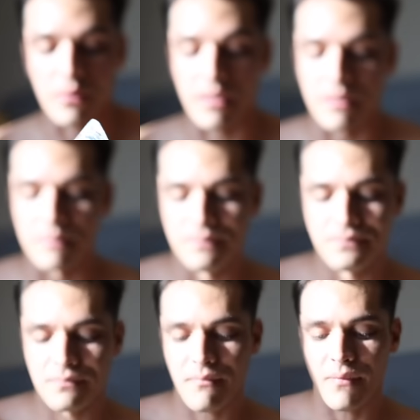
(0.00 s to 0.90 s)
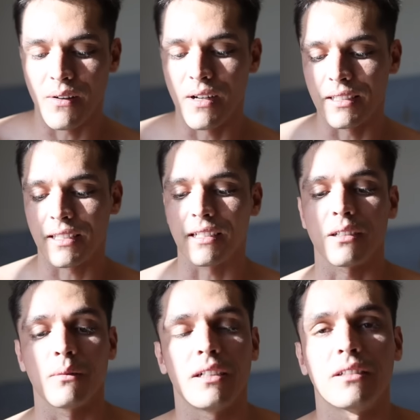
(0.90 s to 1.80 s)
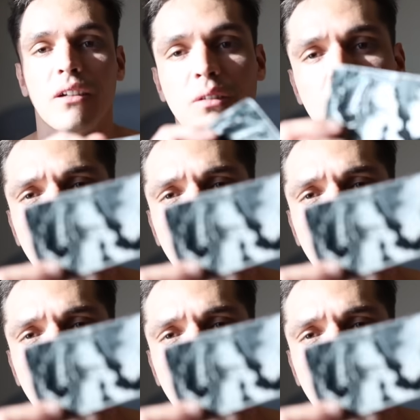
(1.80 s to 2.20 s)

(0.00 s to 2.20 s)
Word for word: I'm seeing here. All right, it's like somebody here's on their